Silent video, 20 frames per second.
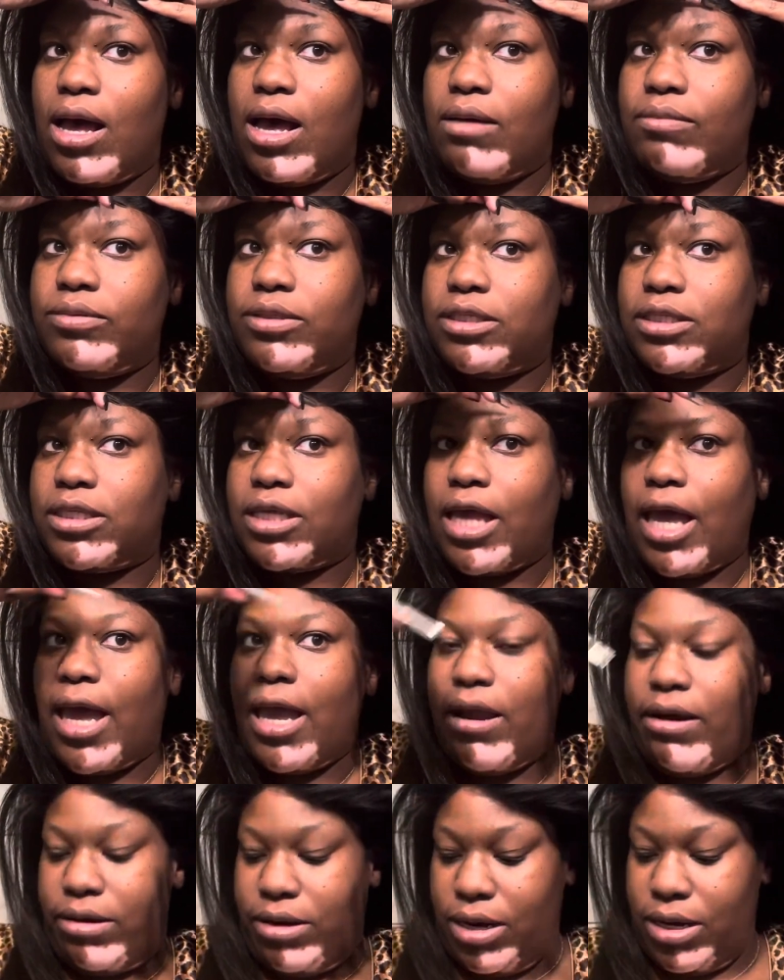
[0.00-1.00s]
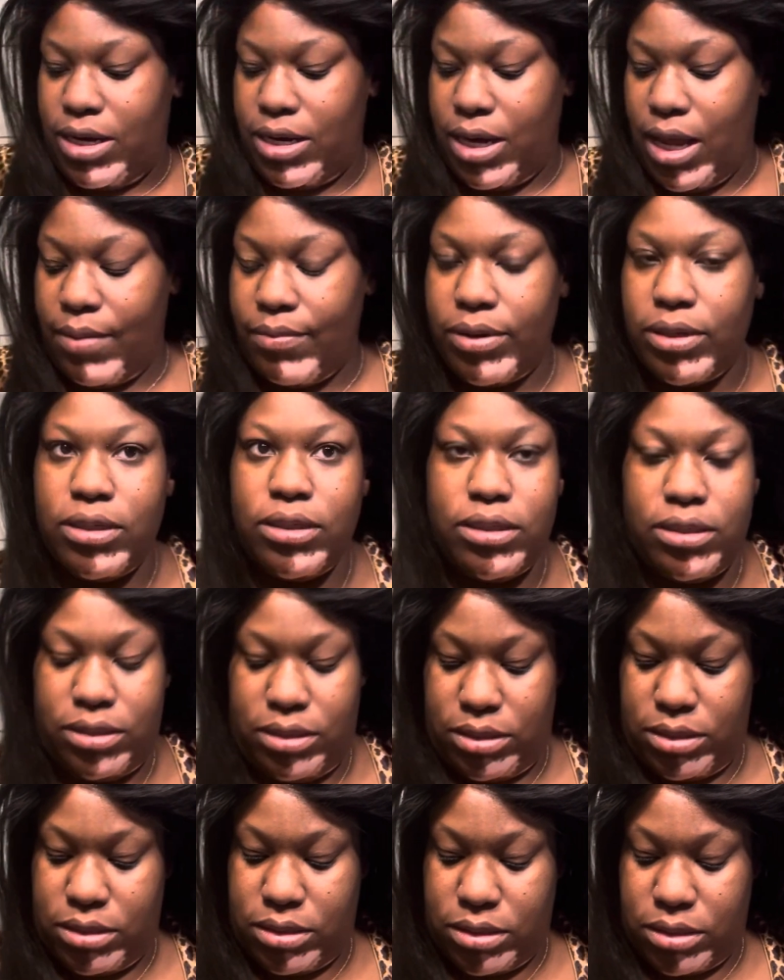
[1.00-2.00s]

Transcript: I'm scared in the neighborhood.